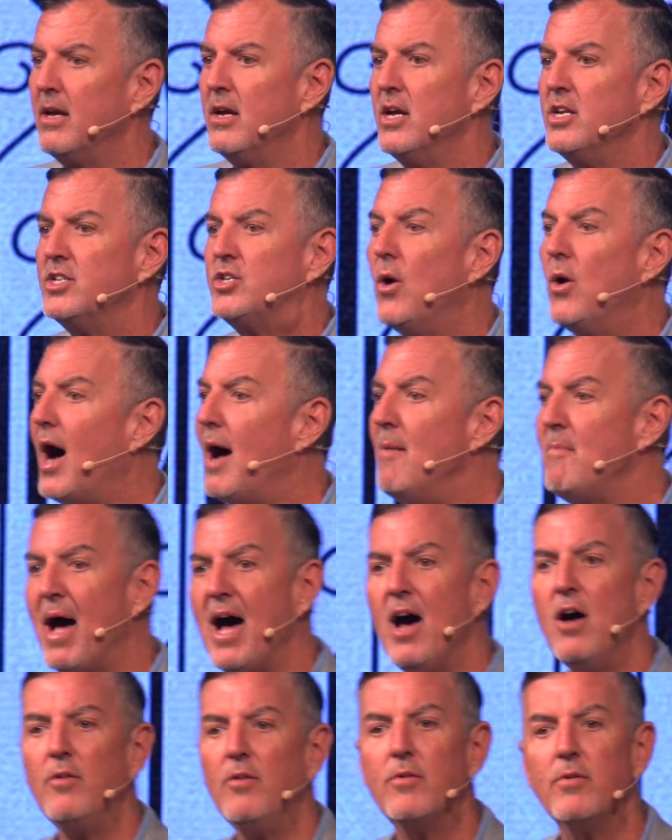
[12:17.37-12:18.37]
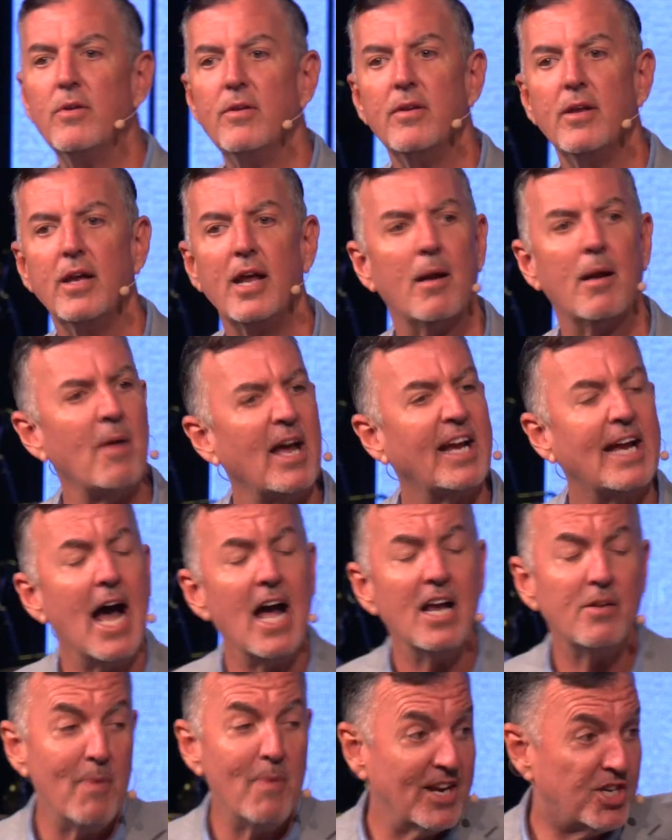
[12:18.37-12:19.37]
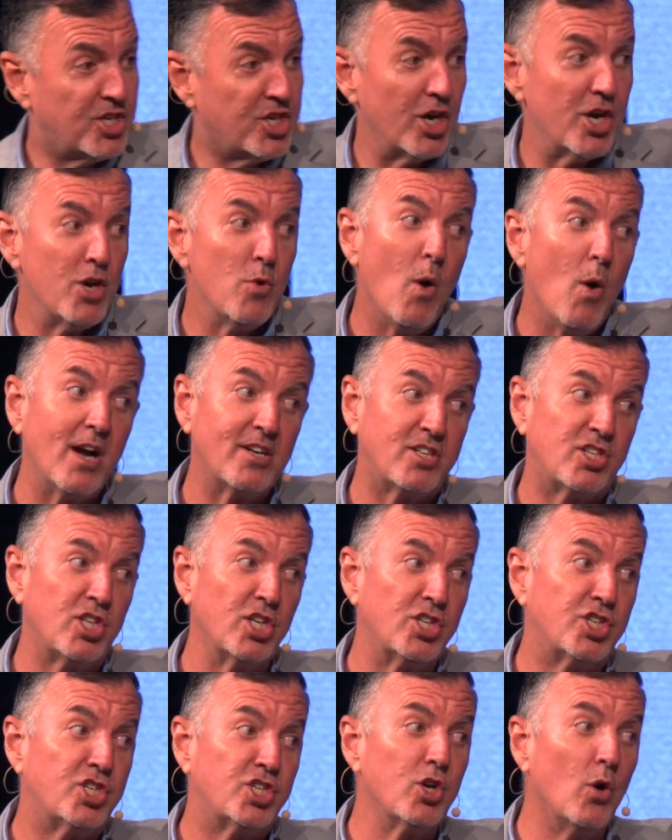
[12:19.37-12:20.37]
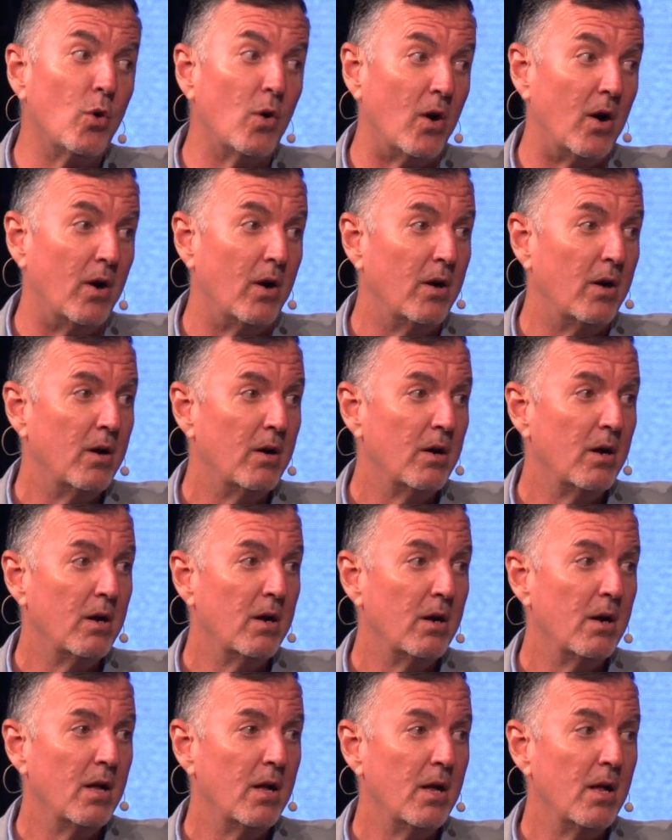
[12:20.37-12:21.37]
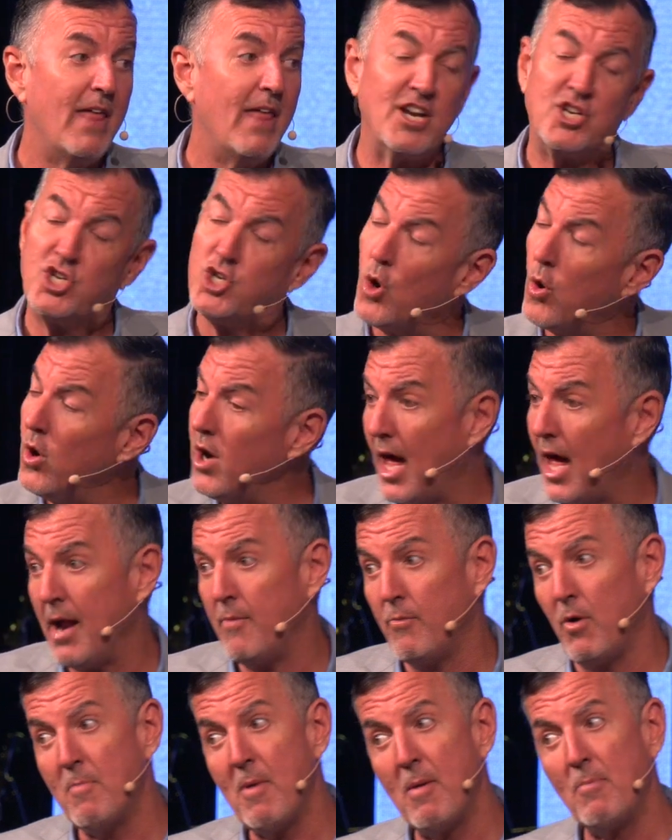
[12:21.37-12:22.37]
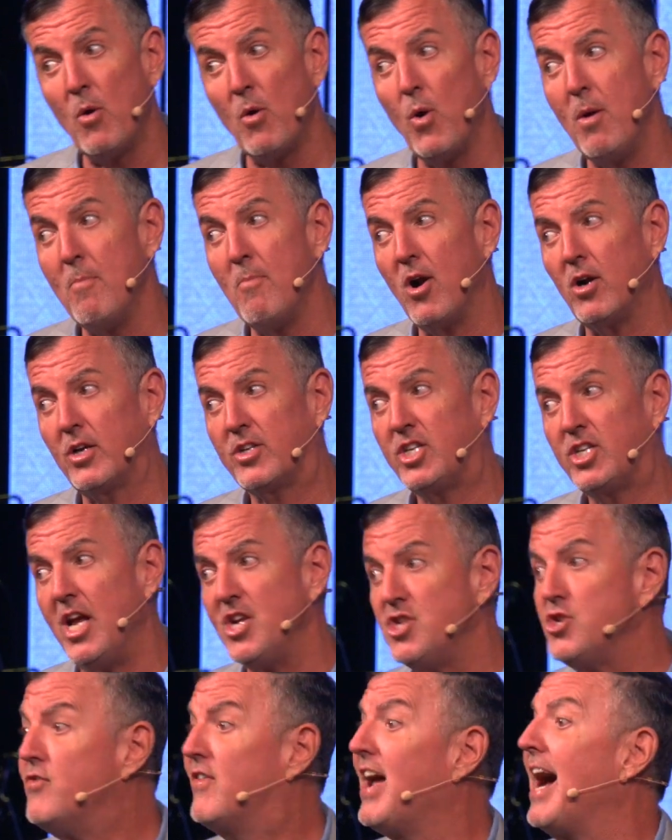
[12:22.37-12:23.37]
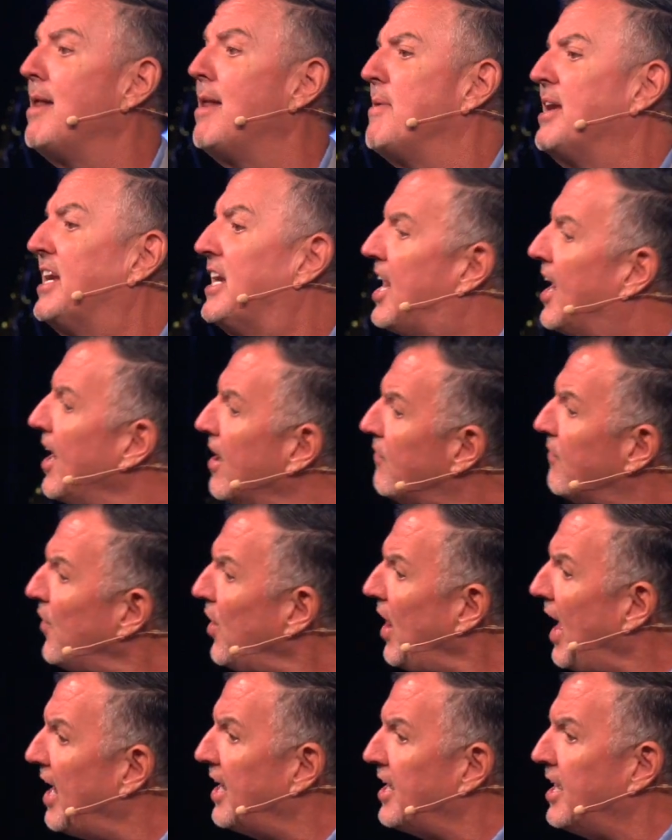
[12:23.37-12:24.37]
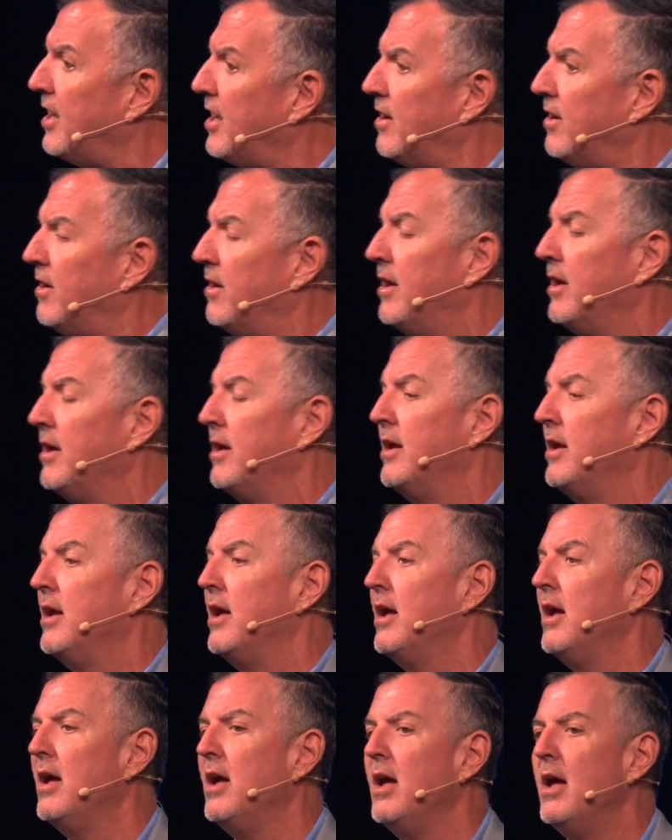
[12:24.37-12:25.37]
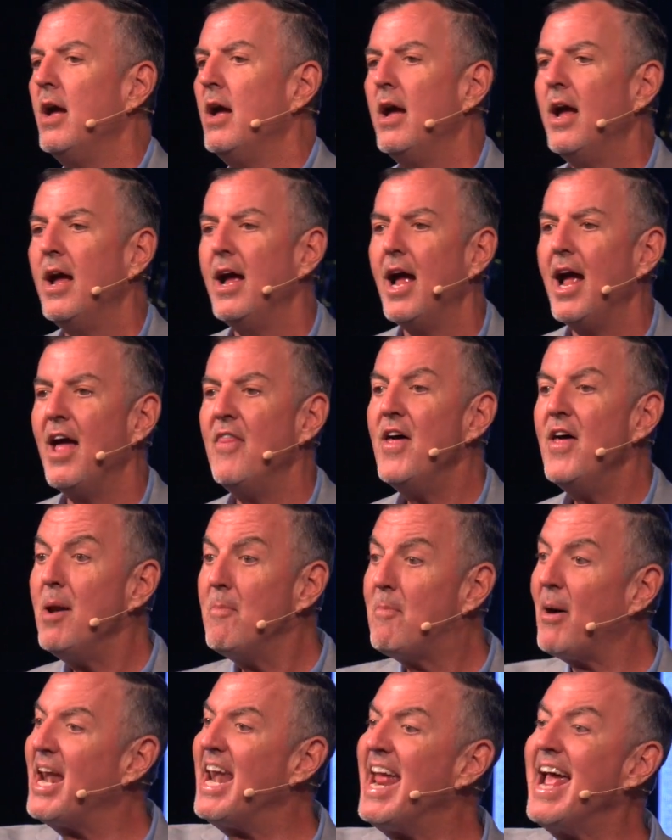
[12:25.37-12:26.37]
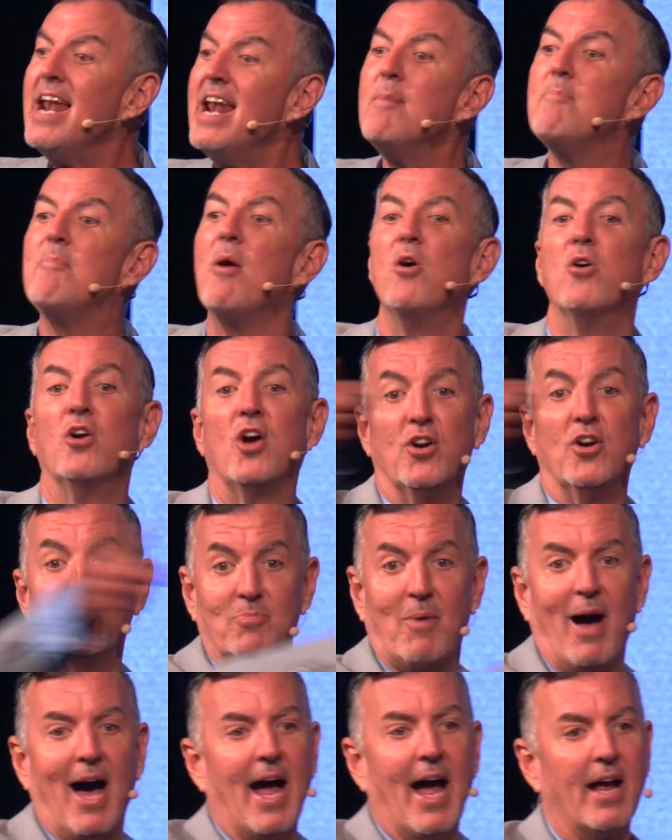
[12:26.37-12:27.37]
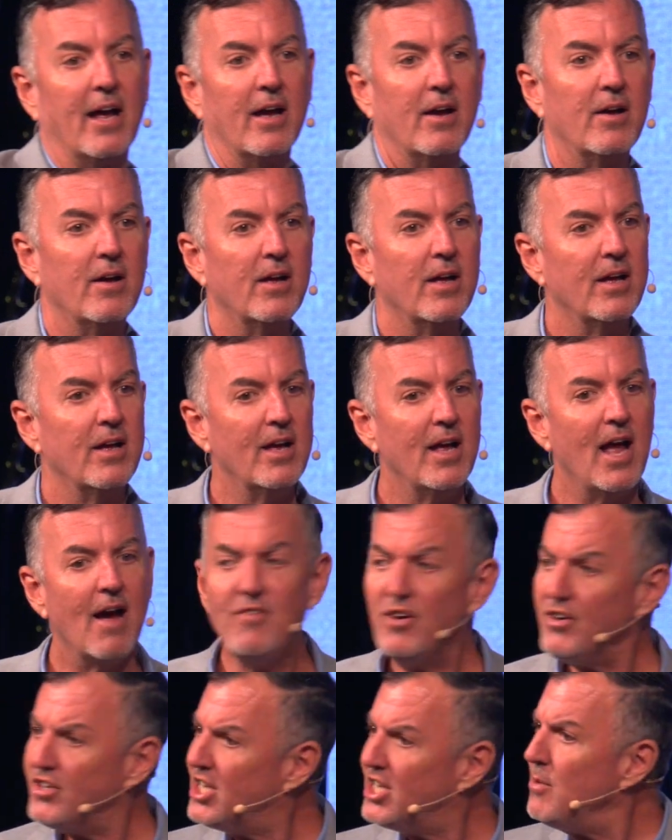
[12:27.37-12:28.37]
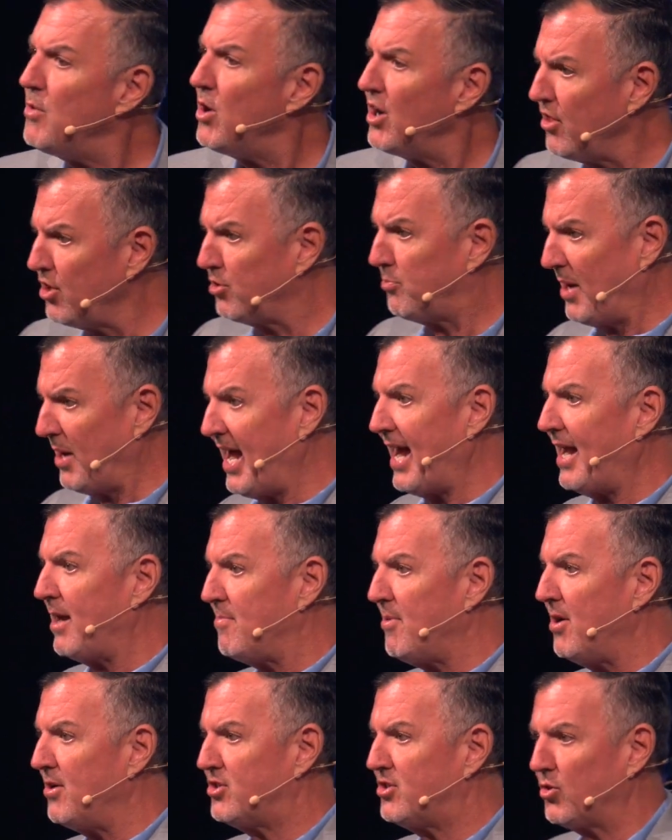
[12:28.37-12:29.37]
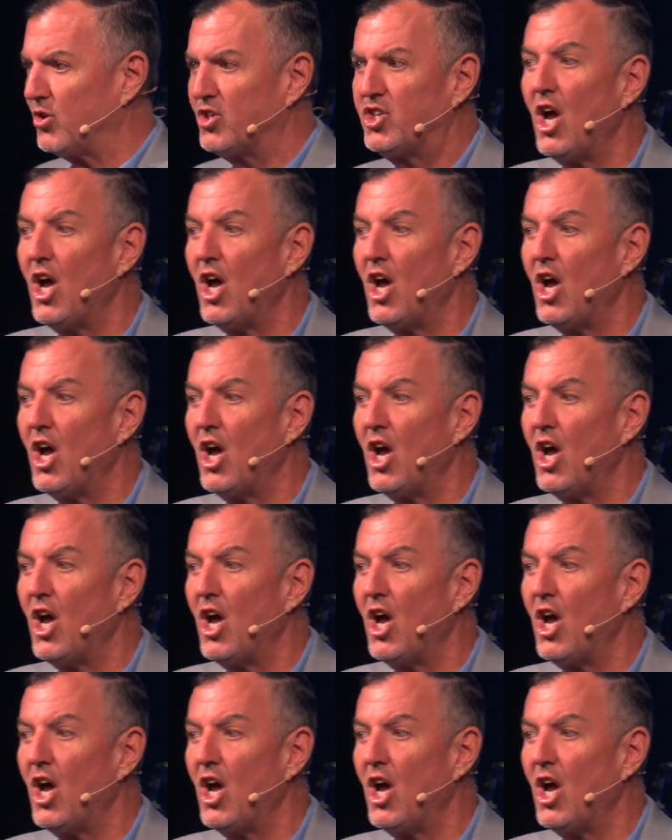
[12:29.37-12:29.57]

So I'm out and I'm like, guys, make sure you watch the shore. That shoreline, remember what Mark said? You have got to be careful out here. And then a banana boat goes by. Have you ever seen one of those banana boats where it's